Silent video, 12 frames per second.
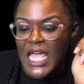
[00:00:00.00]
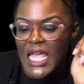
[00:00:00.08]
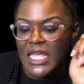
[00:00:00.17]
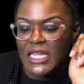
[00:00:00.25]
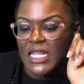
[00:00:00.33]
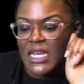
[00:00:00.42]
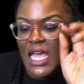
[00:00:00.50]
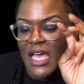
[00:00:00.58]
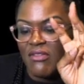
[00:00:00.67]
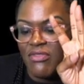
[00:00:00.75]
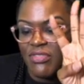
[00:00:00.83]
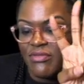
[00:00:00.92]
And then I
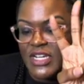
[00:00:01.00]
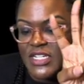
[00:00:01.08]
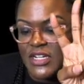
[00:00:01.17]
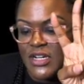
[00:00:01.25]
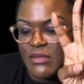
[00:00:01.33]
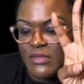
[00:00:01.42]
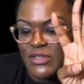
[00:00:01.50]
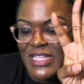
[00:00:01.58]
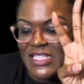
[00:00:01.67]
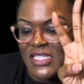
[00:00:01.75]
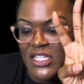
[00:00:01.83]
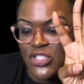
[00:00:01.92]
have three terms, so
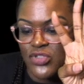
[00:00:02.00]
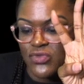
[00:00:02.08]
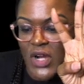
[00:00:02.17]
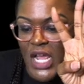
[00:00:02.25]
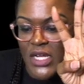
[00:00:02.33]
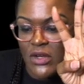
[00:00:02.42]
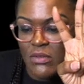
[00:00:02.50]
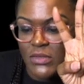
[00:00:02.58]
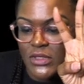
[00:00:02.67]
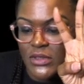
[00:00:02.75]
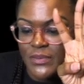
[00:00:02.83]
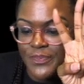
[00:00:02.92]
that's a
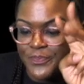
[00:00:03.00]
trinomial.